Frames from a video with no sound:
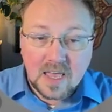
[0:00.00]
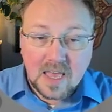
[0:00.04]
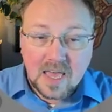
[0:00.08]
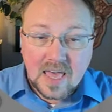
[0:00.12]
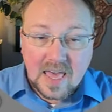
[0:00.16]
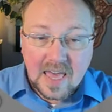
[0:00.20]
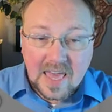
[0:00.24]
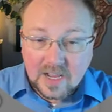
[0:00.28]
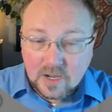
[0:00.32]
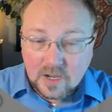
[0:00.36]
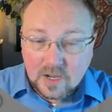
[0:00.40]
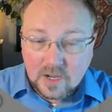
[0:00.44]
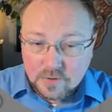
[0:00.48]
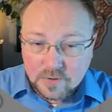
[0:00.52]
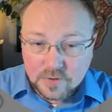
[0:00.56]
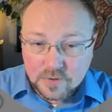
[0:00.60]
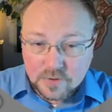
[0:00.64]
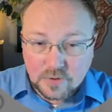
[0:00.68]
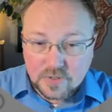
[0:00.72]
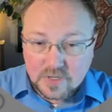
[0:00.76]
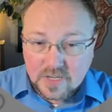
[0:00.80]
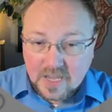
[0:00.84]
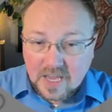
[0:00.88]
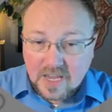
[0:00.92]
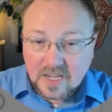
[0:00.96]
It goes
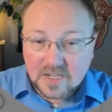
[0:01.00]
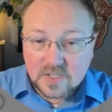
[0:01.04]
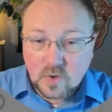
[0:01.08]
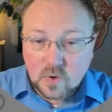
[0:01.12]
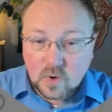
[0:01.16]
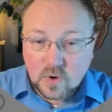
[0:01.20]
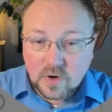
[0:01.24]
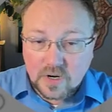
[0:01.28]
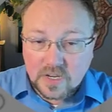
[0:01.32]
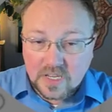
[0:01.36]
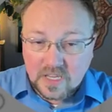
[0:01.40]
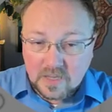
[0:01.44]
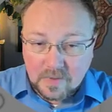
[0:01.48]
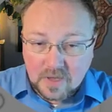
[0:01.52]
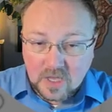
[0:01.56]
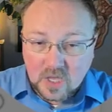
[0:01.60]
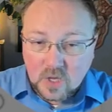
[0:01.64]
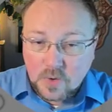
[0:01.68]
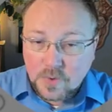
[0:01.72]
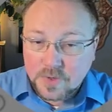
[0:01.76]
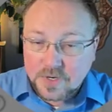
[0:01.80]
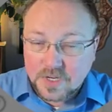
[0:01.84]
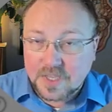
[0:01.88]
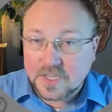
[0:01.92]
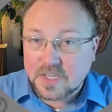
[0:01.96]
through text or
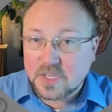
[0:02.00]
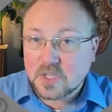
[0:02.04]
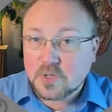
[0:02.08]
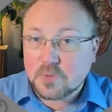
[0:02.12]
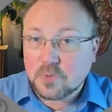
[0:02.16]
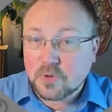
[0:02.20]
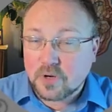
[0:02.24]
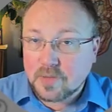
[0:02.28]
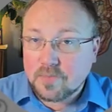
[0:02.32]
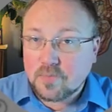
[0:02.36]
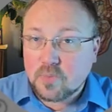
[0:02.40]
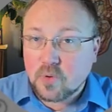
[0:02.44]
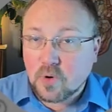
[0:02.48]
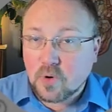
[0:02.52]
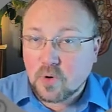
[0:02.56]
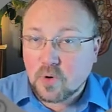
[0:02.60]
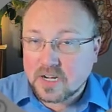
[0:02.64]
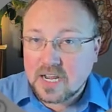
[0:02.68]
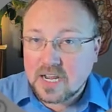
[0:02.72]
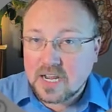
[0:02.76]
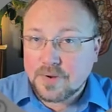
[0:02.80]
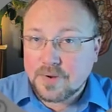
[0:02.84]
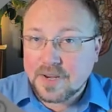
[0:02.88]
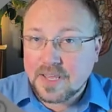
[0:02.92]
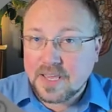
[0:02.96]
email, which I think is pretty important
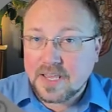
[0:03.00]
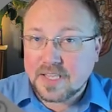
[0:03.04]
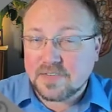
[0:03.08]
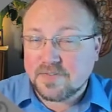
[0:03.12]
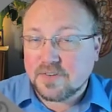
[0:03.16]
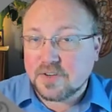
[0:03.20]
nowadays.